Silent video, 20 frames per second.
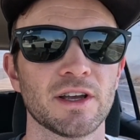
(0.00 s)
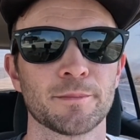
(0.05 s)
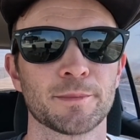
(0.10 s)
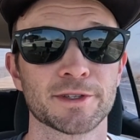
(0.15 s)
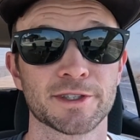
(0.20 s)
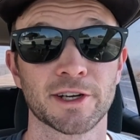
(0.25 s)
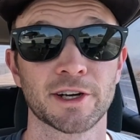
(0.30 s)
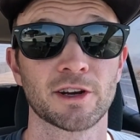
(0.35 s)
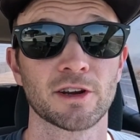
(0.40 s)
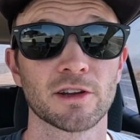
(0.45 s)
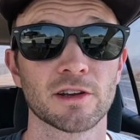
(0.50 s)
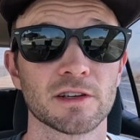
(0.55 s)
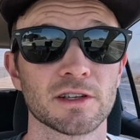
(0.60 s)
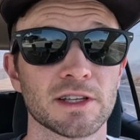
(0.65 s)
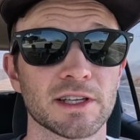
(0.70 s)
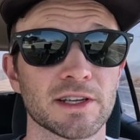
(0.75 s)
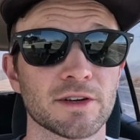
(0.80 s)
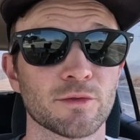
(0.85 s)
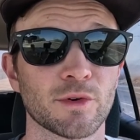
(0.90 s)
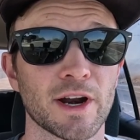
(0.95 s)

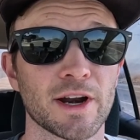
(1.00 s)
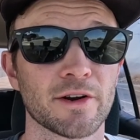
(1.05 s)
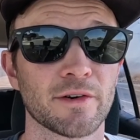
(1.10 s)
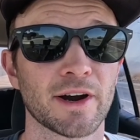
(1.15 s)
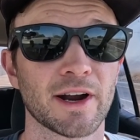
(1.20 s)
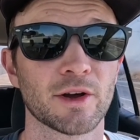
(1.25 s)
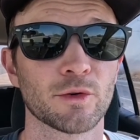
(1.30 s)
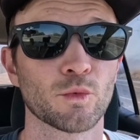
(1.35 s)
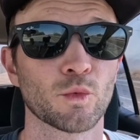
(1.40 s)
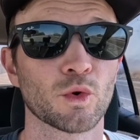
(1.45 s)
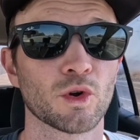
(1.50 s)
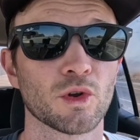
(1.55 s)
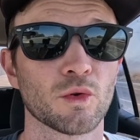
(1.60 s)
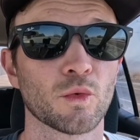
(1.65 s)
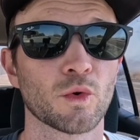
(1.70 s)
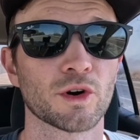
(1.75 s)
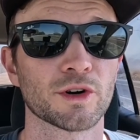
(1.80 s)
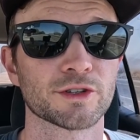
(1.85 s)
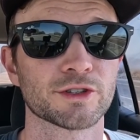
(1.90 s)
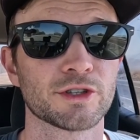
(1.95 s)
particularly right around World
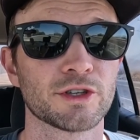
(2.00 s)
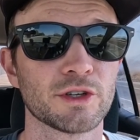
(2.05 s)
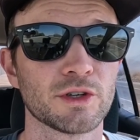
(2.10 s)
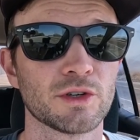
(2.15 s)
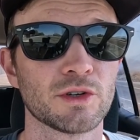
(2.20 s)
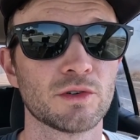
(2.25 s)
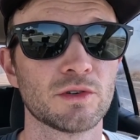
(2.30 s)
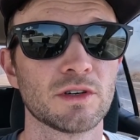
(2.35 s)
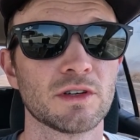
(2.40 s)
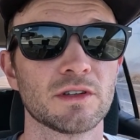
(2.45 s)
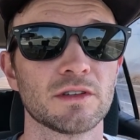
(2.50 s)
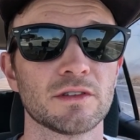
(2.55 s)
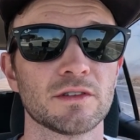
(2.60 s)
War II.